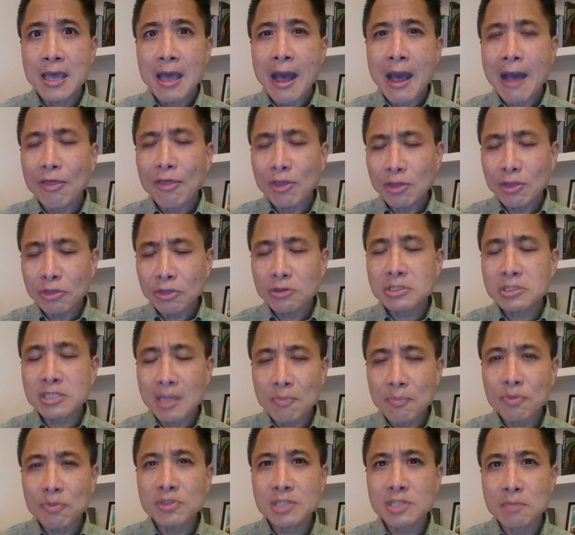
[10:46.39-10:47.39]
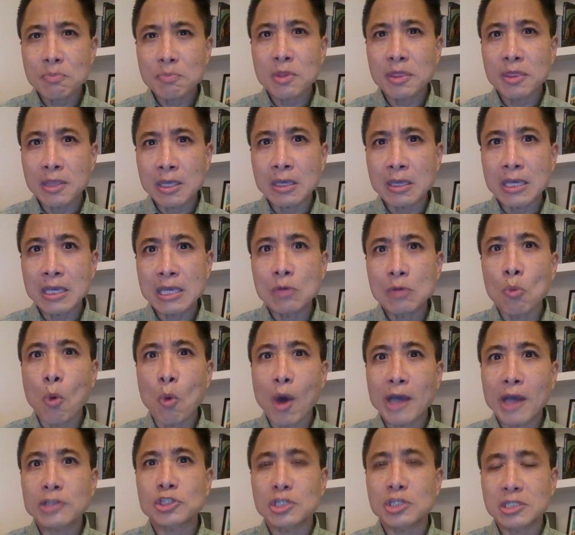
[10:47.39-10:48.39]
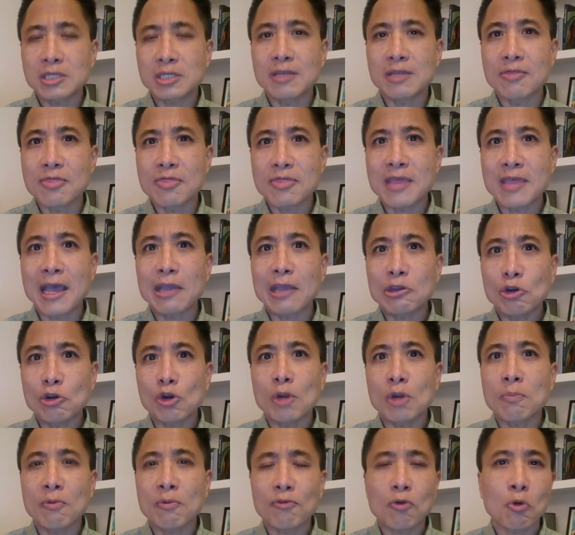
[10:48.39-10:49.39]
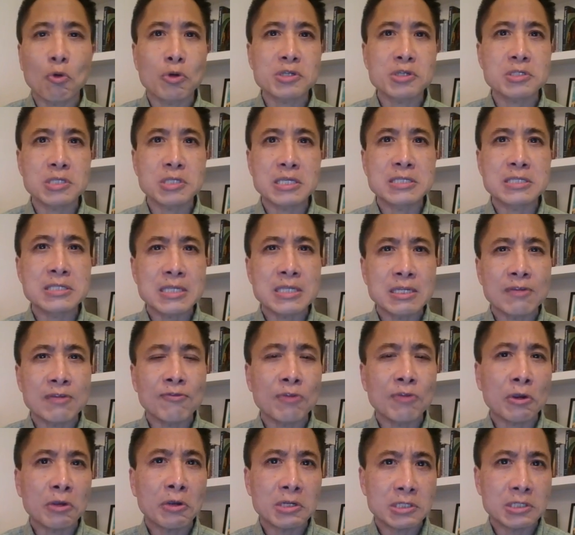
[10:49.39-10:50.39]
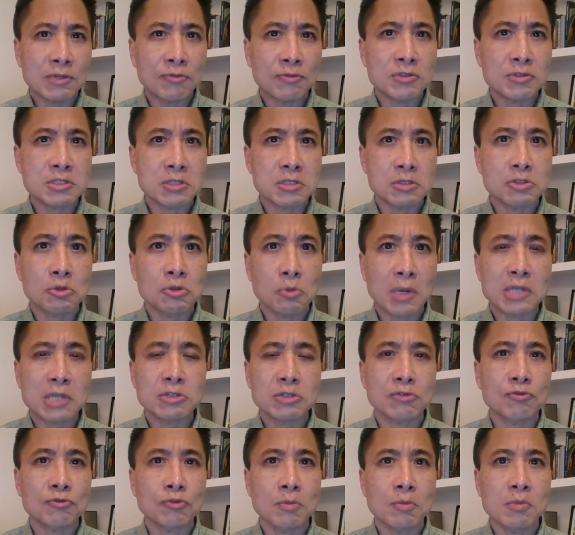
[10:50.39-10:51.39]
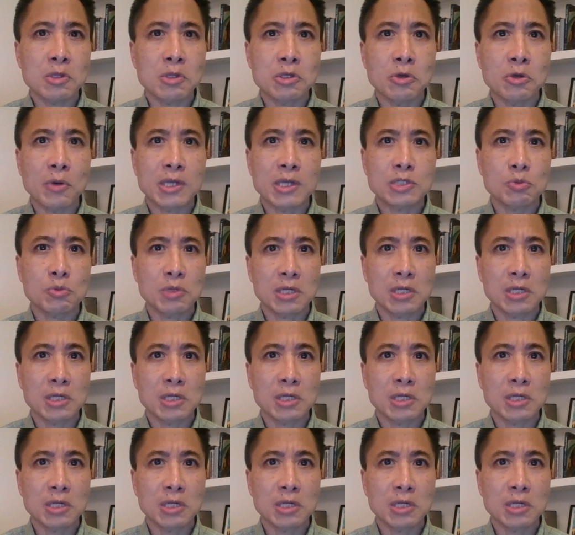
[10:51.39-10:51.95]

I think there's some sympathy in Washington that Europe, of course, is in a very different situation from the U.S.